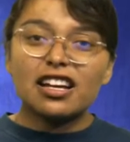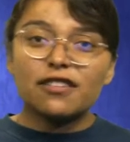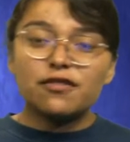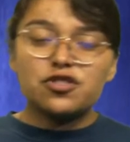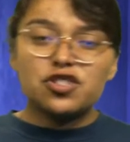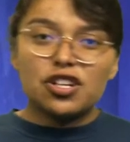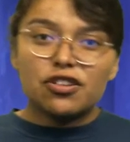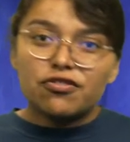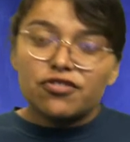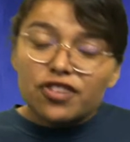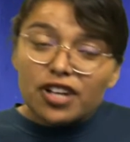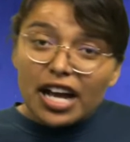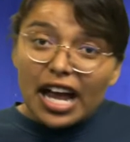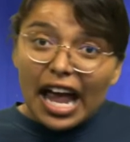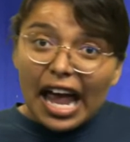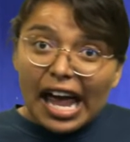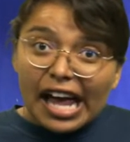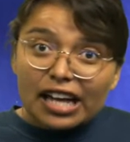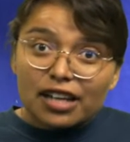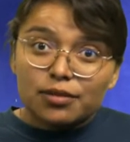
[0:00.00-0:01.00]
of different
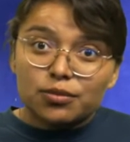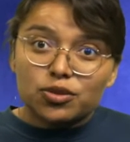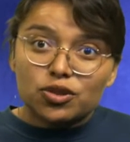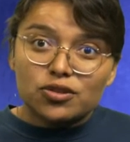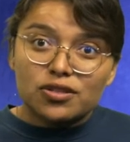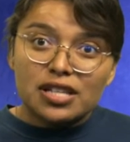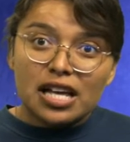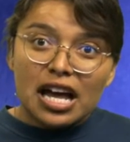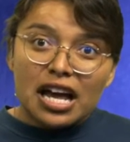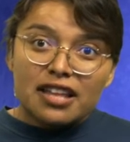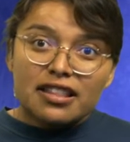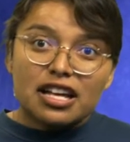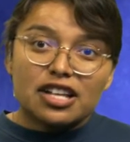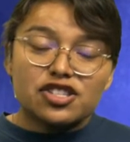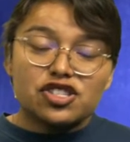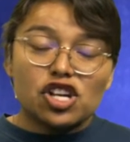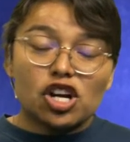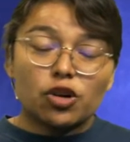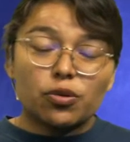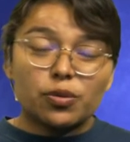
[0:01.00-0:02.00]
animals that
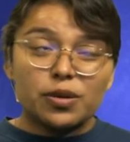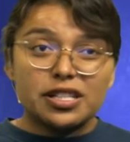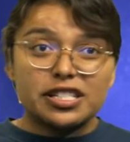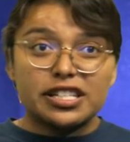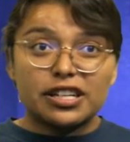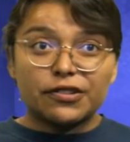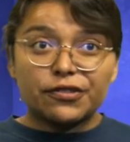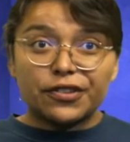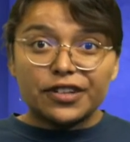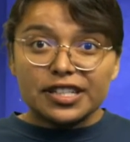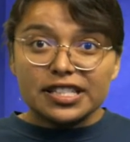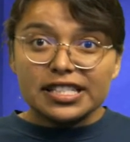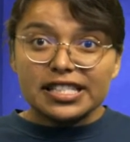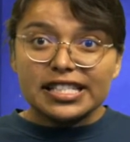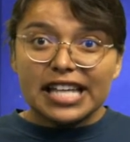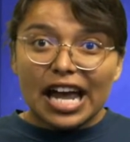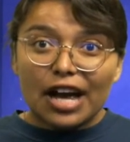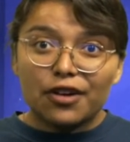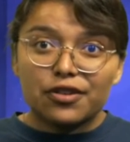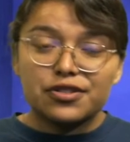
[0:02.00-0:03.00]
start with different
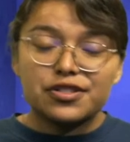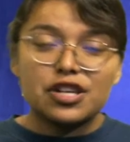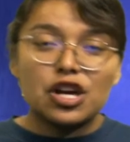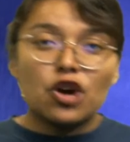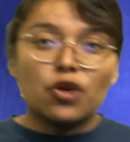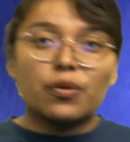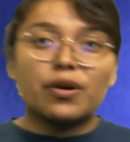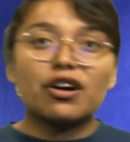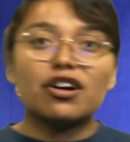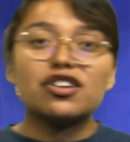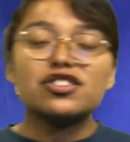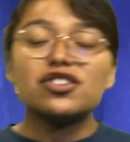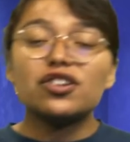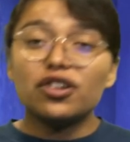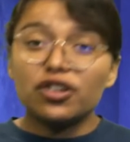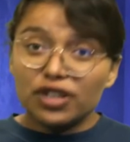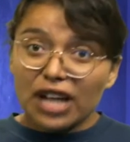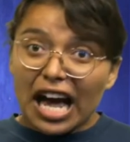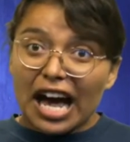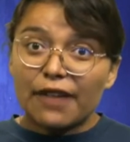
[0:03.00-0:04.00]
sounds. We
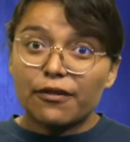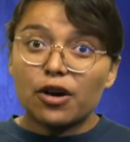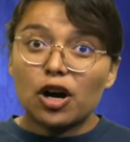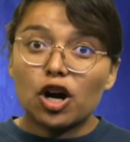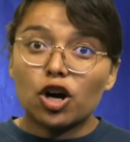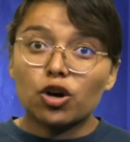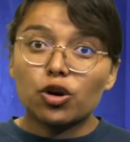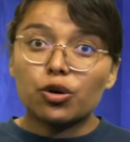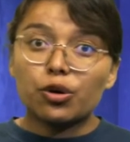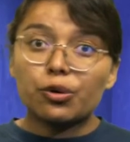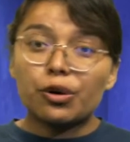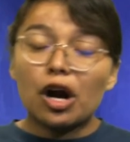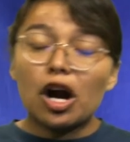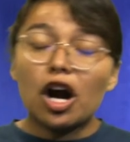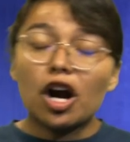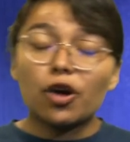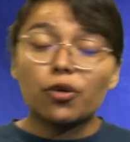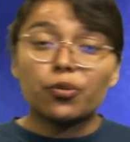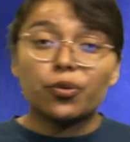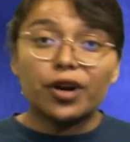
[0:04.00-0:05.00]
also have our,
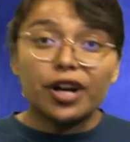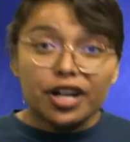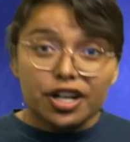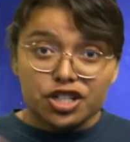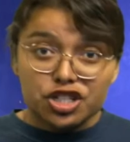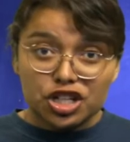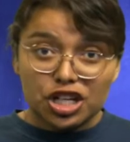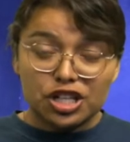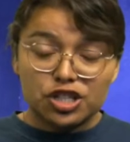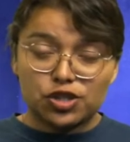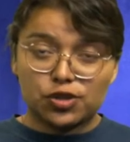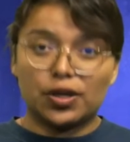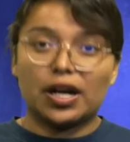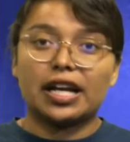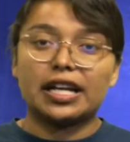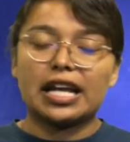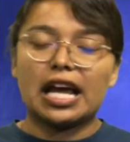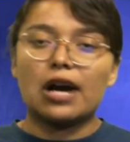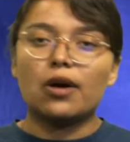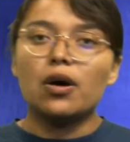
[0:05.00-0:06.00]
our worksheets
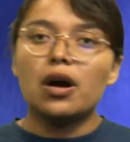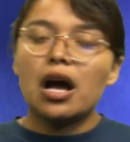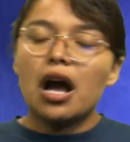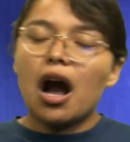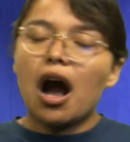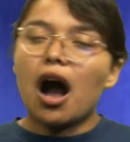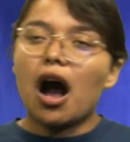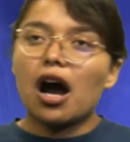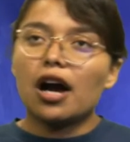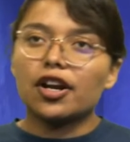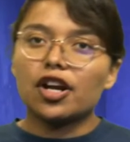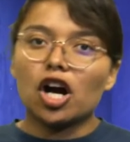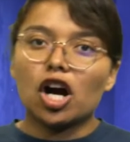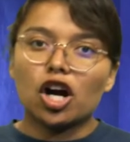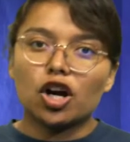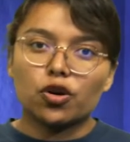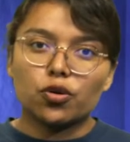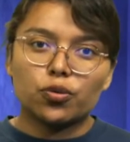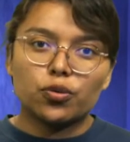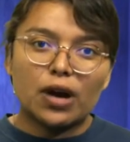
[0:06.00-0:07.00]
right now on
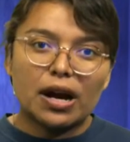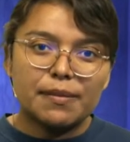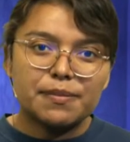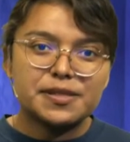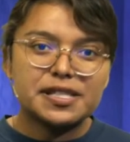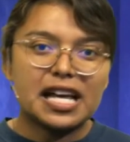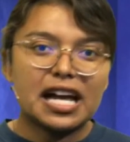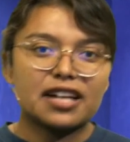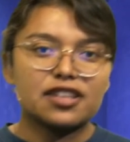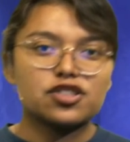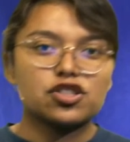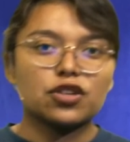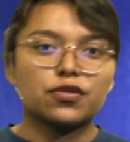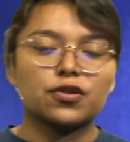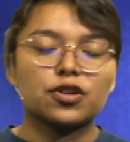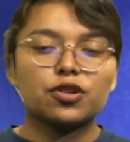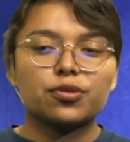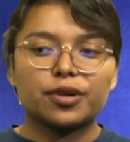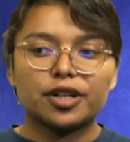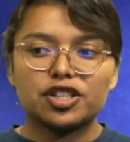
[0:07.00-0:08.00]
our website. So if
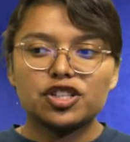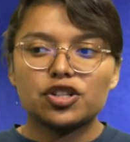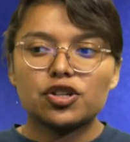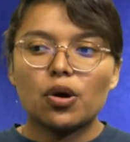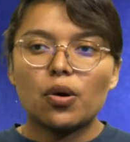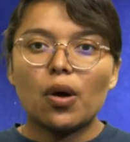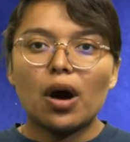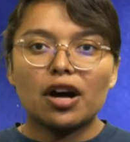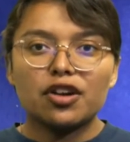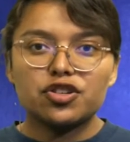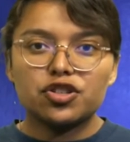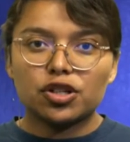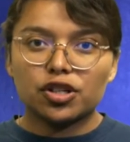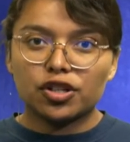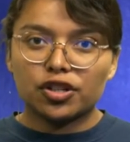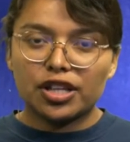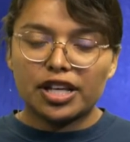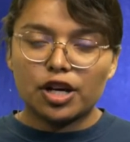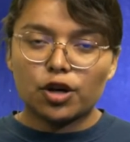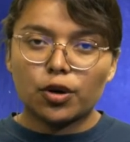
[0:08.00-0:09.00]
you were to go onto
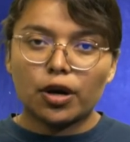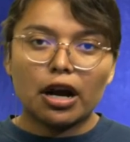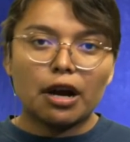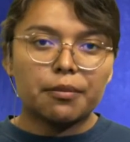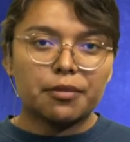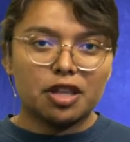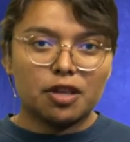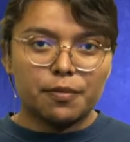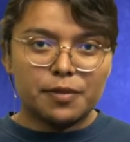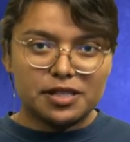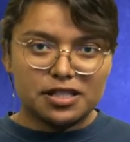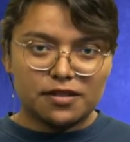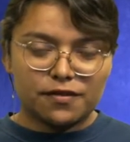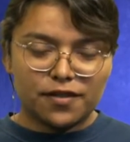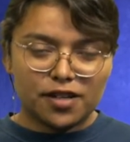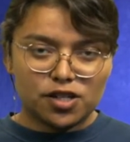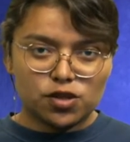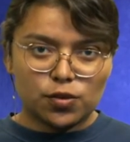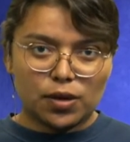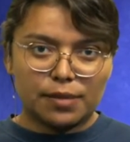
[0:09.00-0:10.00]
the Aquarium of the
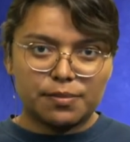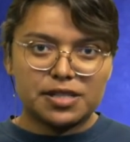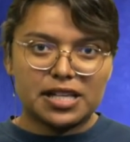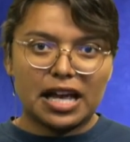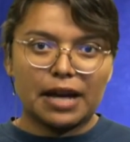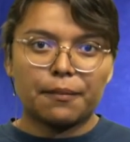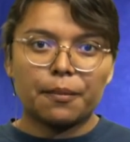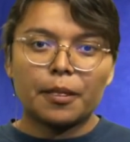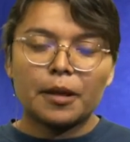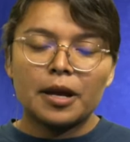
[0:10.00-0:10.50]
Pacific's website